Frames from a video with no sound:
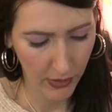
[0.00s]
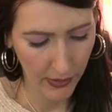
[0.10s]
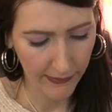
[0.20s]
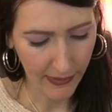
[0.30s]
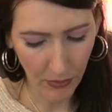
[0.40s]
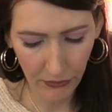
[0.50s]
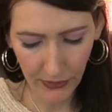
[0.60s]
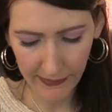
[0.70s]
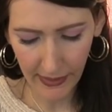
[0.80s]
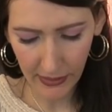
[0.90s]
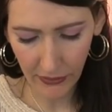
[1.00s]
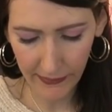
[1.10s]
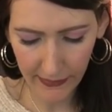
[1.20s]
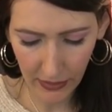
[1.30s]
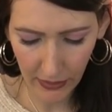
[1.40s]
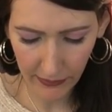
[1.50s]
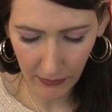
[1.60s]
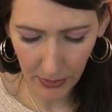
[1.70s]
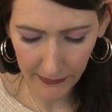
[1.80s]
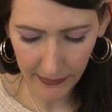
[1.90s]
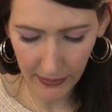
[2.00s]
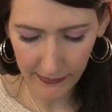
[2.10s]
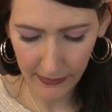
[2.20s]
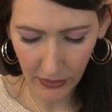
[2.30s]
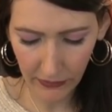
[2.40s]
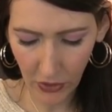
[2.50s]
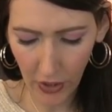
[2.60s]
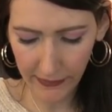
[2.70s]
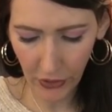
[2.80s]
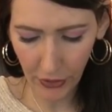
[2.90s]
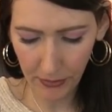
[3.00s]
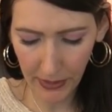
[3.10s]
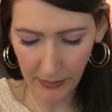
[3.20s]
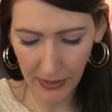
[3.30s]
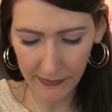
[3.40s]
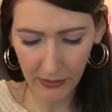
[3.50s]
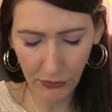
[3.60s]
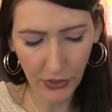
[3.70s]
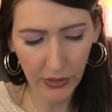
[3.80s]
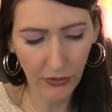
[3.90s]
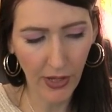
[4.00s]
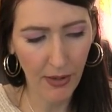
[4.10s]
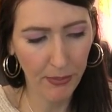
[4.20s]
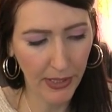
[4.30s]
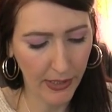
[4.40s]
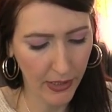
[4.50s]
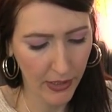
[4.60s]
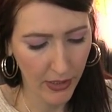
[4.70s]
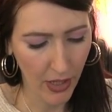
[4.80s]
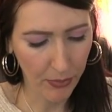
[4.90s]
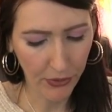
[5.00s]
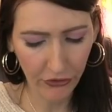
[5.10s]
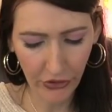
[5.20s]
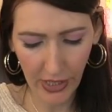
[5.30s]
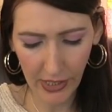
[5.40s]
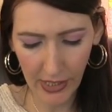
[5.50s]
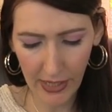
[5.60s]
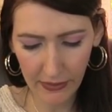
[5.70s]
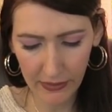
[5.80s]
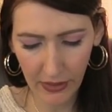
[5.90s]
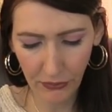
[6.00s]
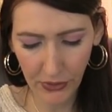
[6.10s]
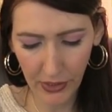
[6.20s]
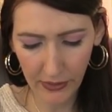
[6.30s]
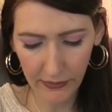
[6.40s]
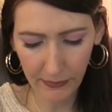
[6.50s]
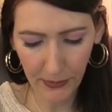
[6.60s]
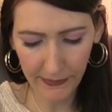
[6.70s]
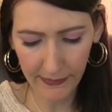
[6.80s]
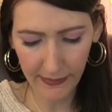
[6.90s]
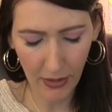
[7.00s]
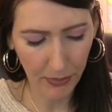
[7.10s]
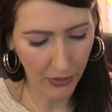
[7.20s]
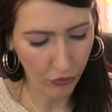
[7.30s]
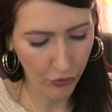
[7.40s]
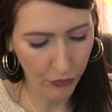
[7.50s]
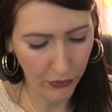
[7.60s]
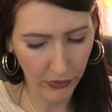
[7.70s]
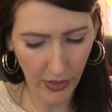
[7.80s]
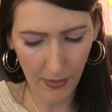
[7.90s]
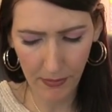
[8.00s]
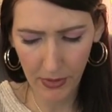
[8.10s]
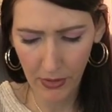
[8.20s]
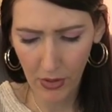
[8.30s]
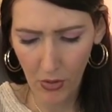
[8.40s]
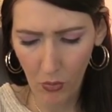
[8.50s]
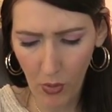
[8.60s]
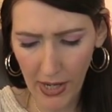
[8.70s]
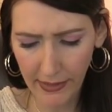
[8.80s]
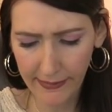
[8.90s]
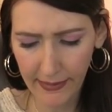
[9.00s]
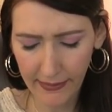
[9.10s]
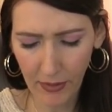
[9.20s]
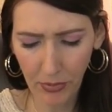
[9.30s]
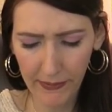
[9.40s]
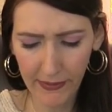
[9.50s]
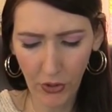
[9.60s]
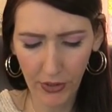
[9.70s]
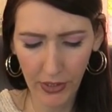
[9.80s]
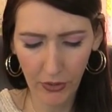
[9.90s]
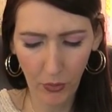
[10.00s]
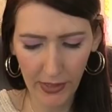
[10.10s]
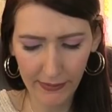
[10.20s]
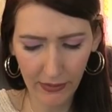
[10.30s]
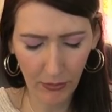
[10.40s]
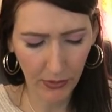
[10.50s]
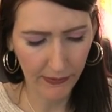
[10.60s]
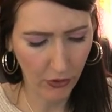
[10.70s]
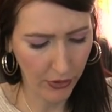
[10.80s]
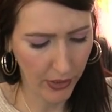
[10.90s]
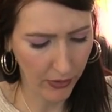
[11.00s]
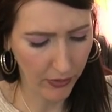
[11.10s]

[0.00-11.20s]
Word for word: Someone feels like there's a person that's causing hurt and pain because they feel like they're not being appreciated and they feel like this person's not being truthful to them. Why is the Temperance card here? Why is the Temperance card here?